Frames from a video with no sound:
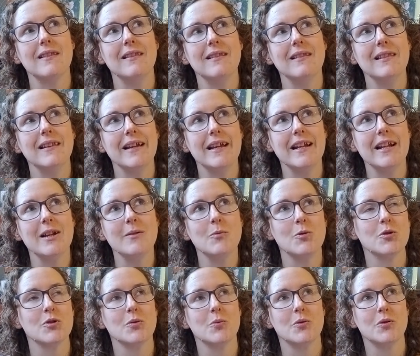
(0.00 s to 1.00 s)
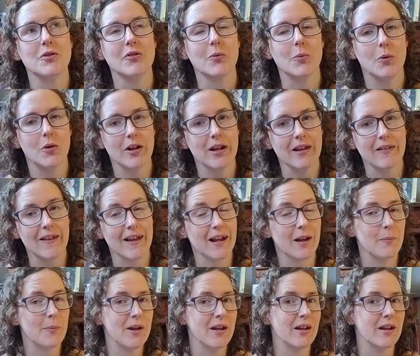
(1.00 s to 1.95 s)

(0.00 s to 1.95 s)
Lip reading: leaning more towards wanting like a